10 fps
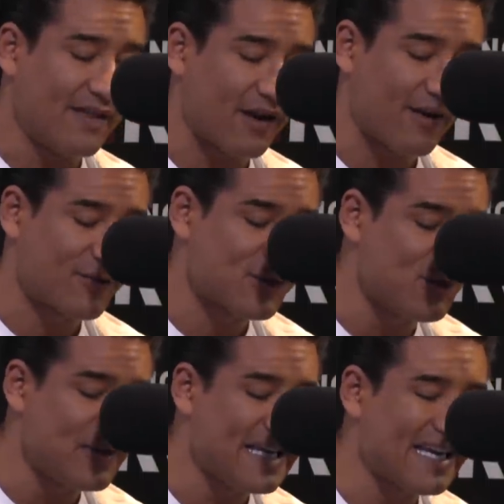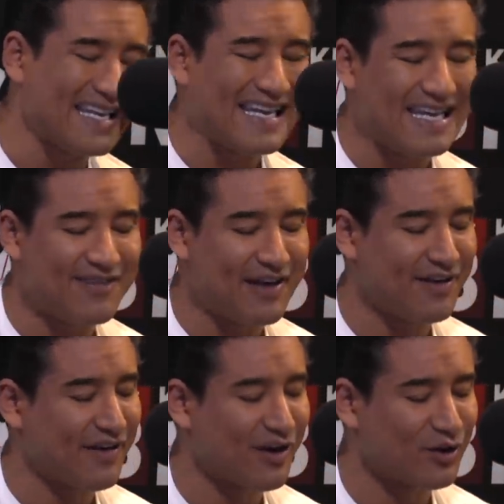that offers a unique and
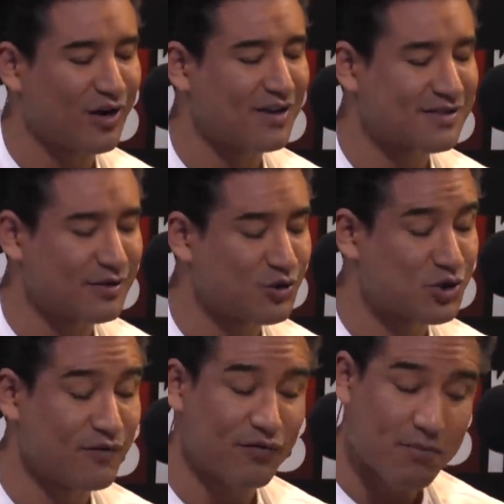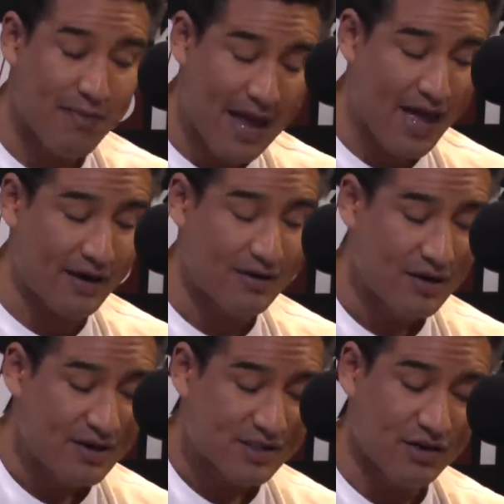innovative hair loss solution for men.
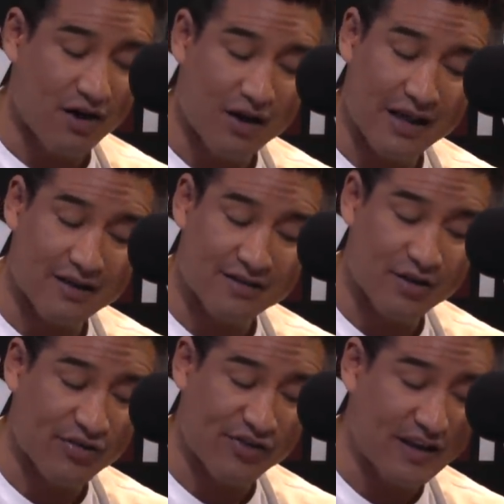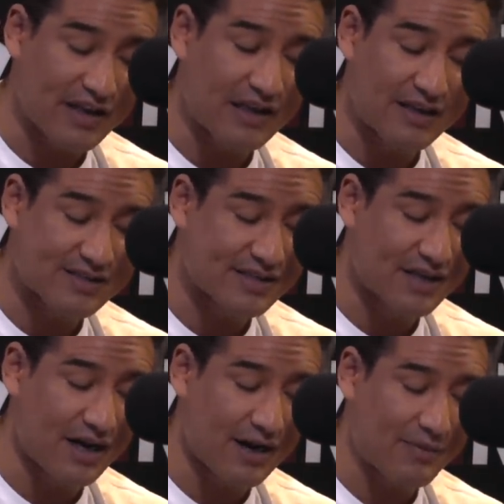So, y'all out there thin and listen
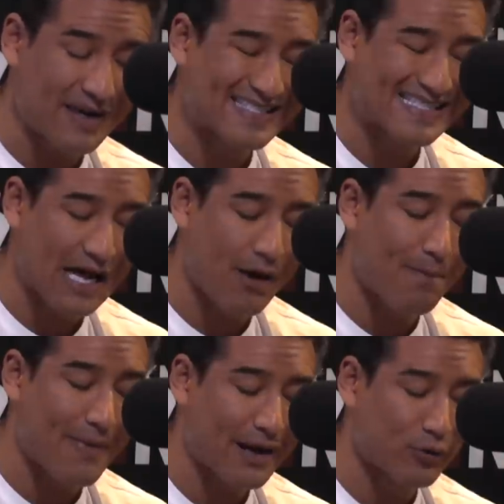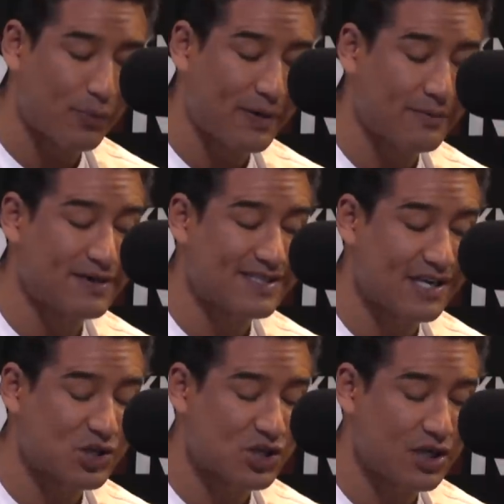up. Scalp
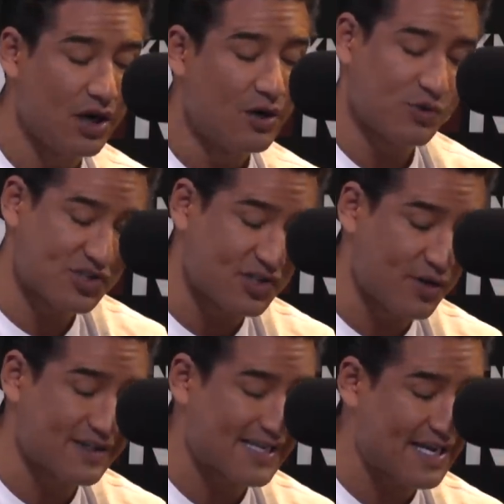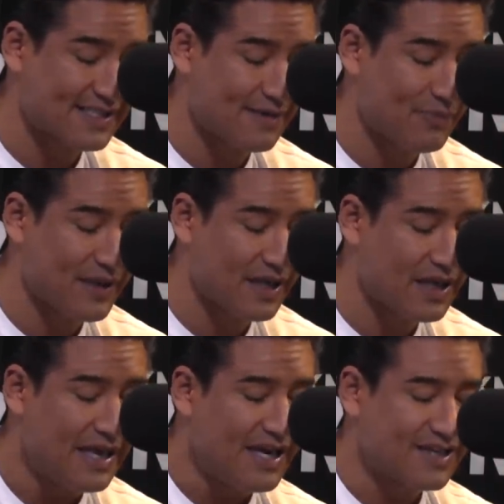micropigmentation, which is known as
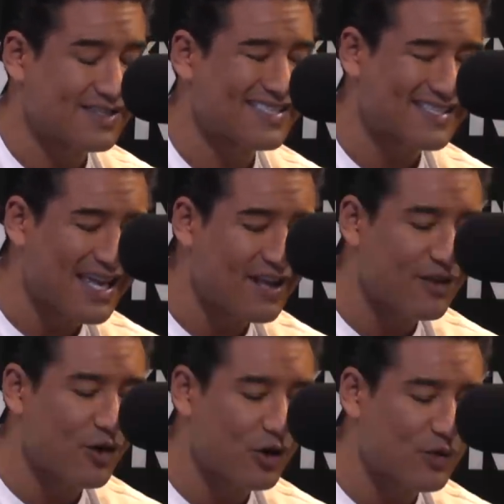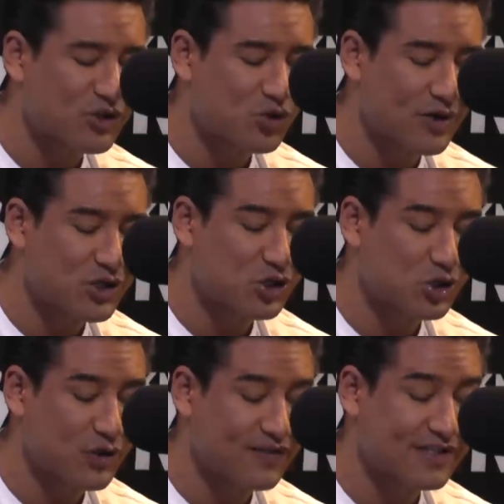SMP, is a state of the art restoration
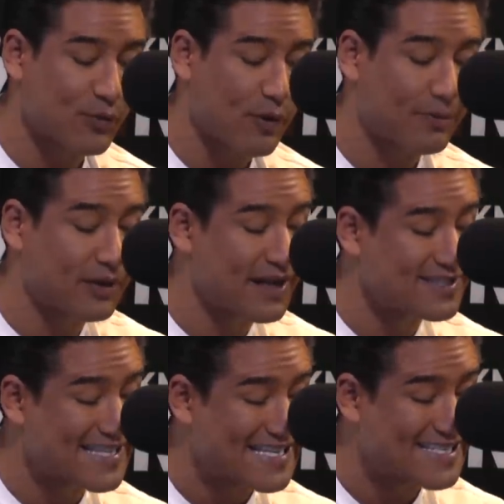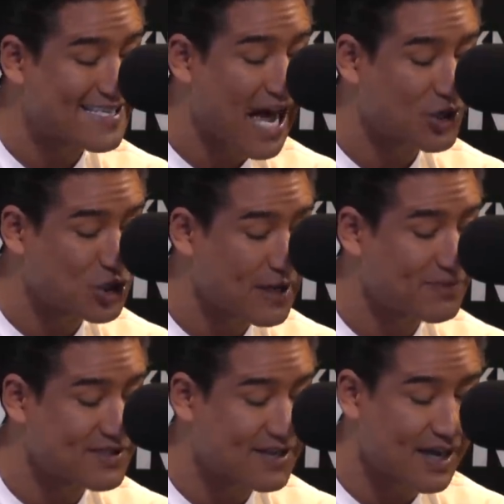service that replicates the exact shape
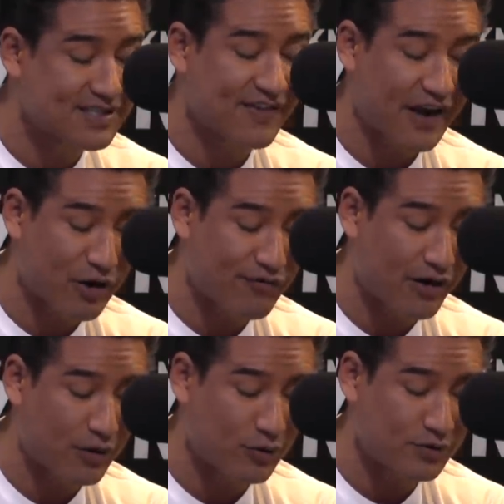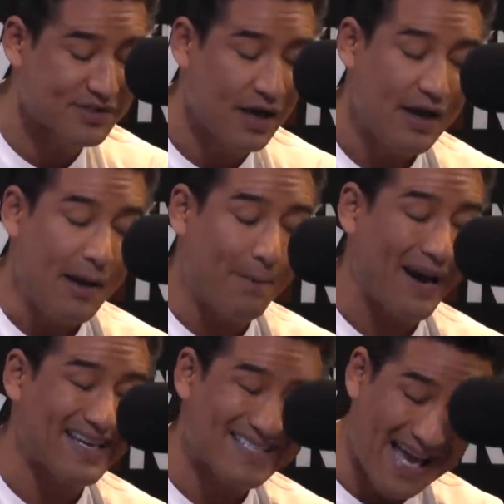and size of hair follicles
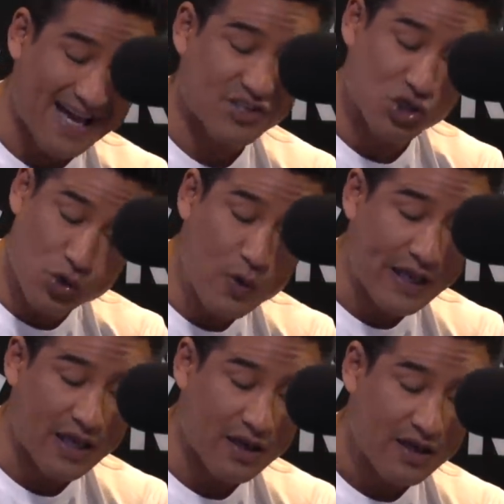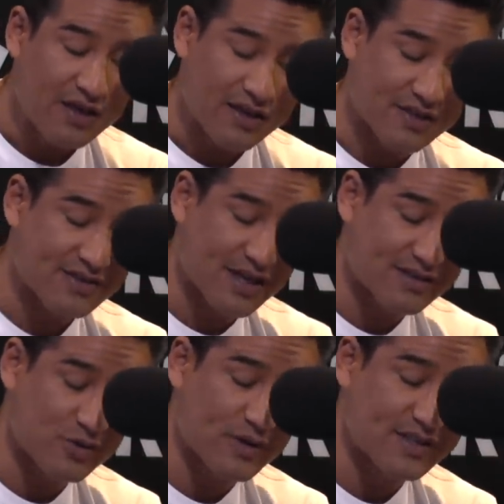by tattooing, yes,
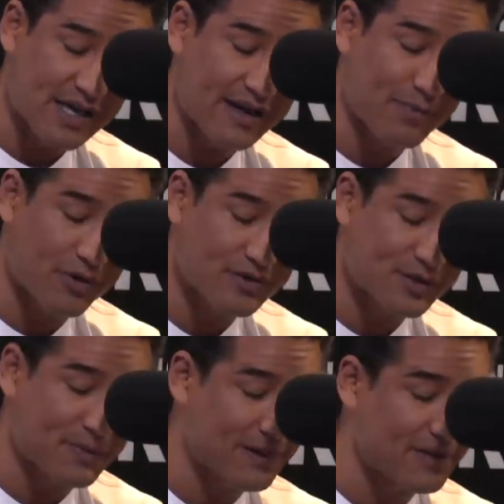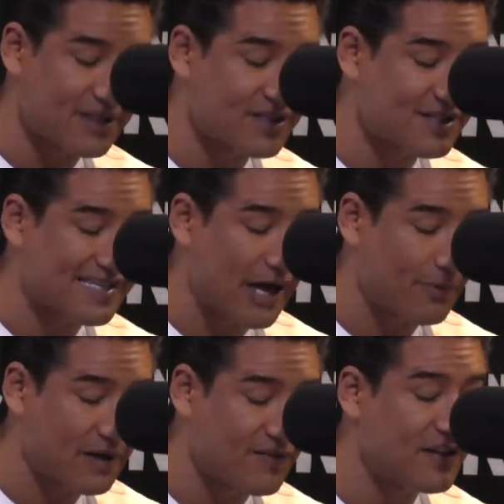tattooing tiny particles of pigment into the
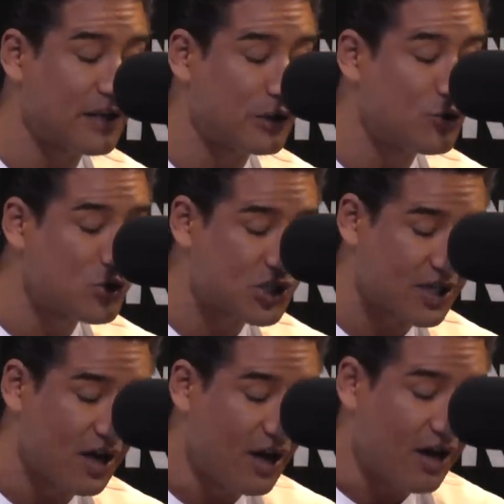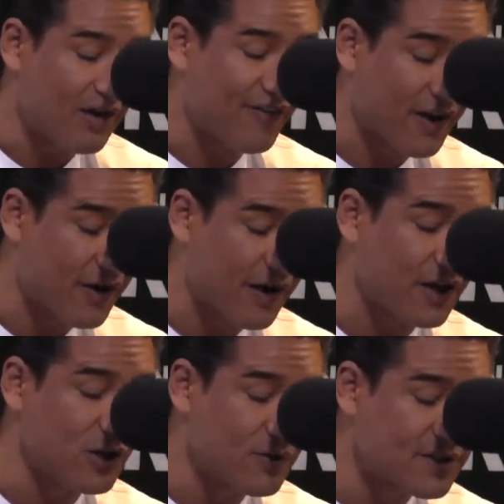scalp, giving the illusion of hair.
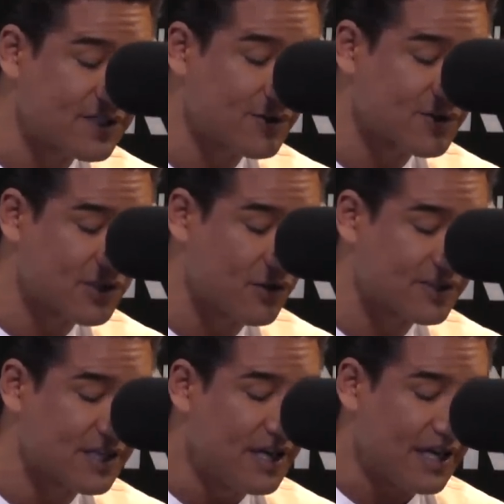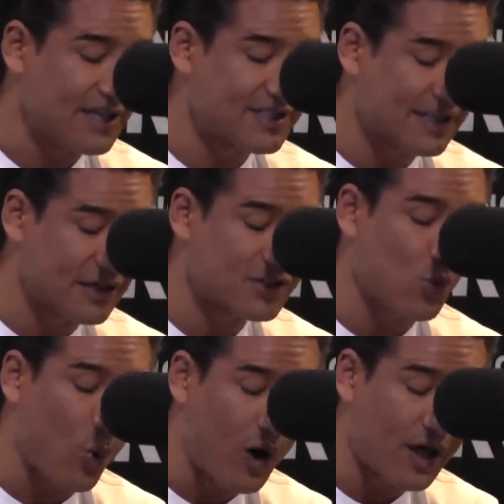And you can see results in as little as
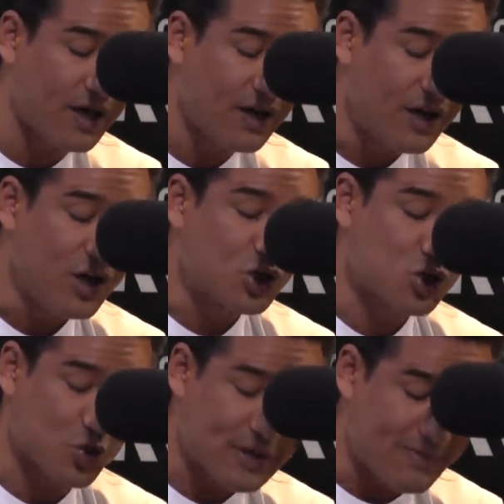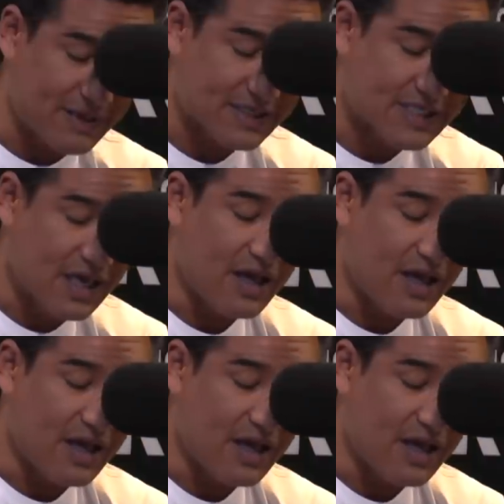one treatment.